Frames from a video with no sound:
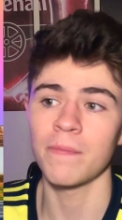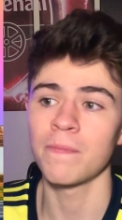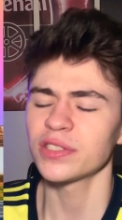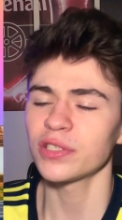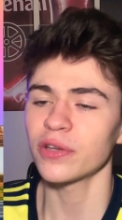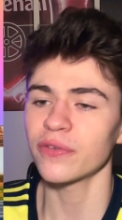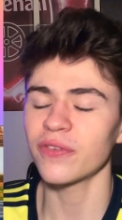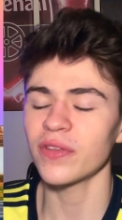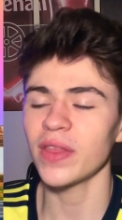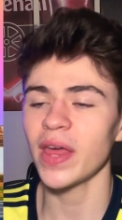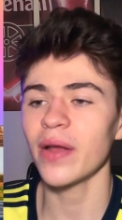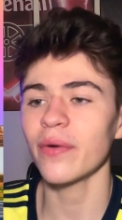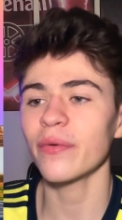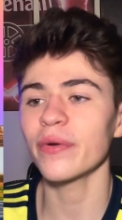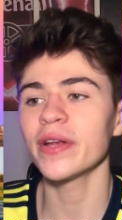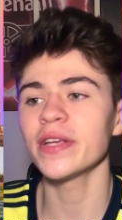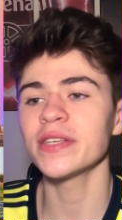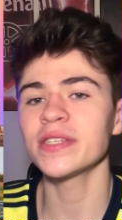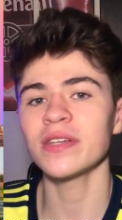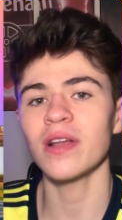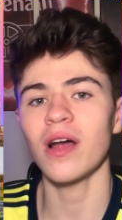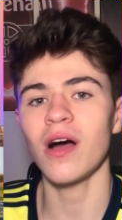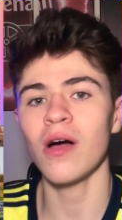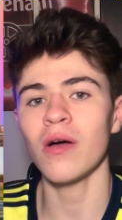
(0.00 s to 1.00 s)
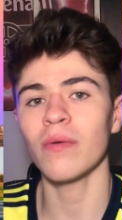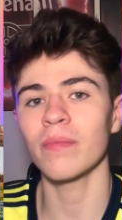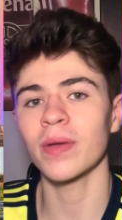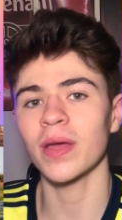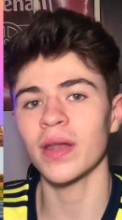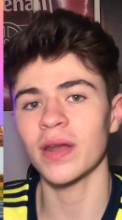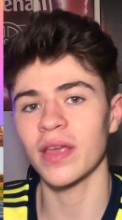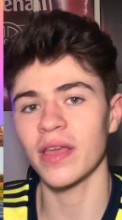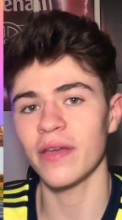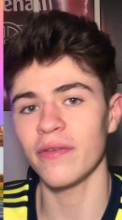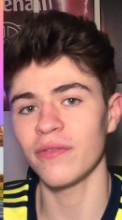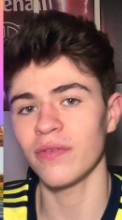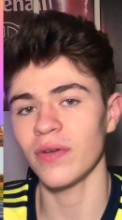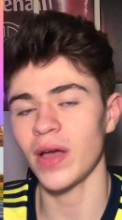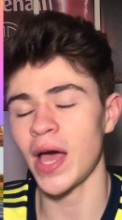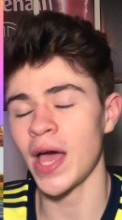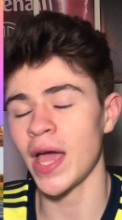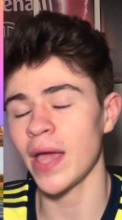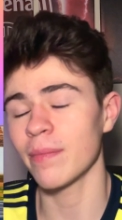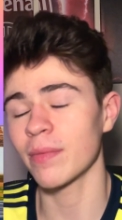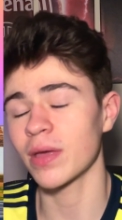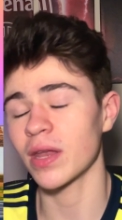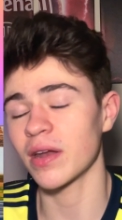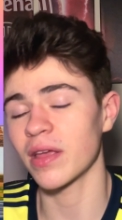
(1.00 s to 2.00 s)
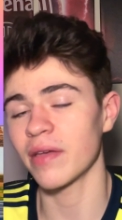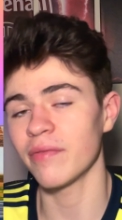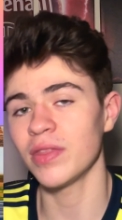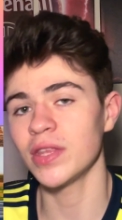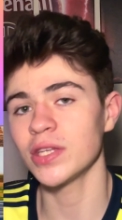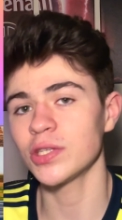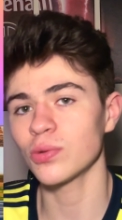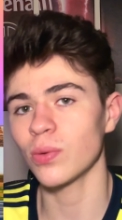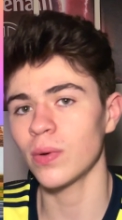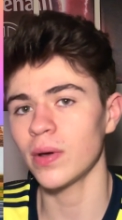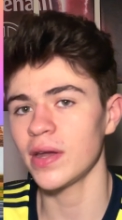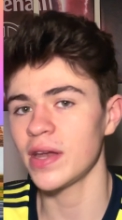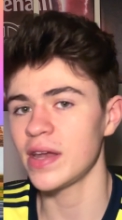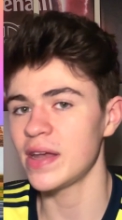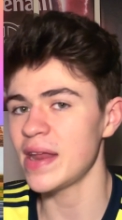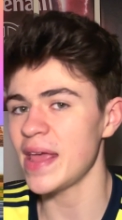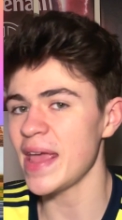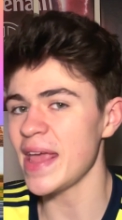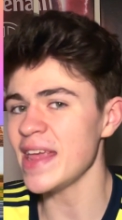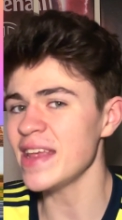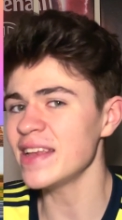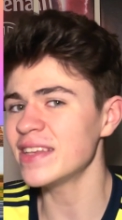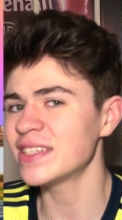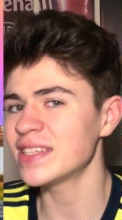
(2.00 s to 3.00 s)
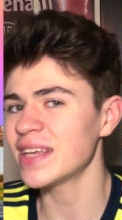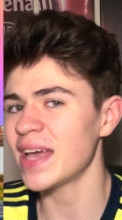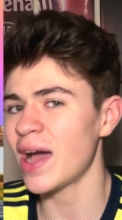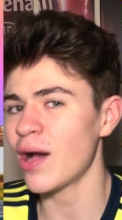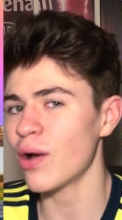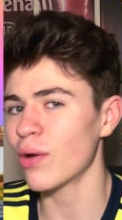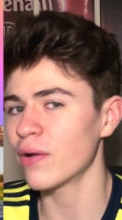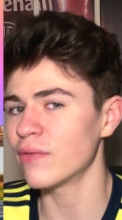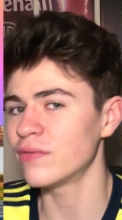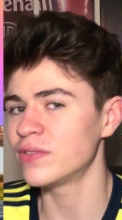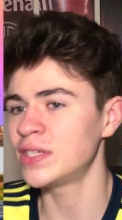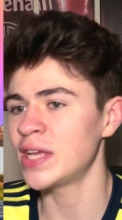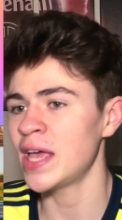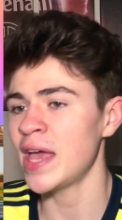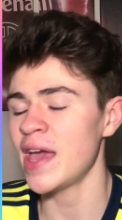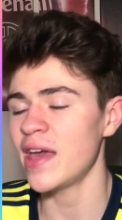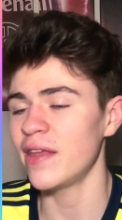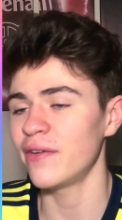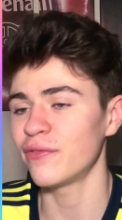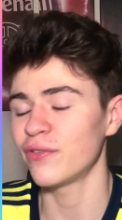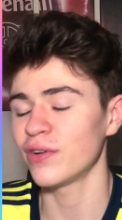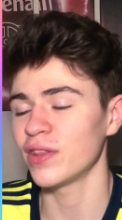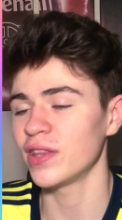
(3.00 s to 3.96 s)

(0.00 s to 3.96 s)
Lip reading: So for that reason, I'm gonna give this one an 8 out of 10 for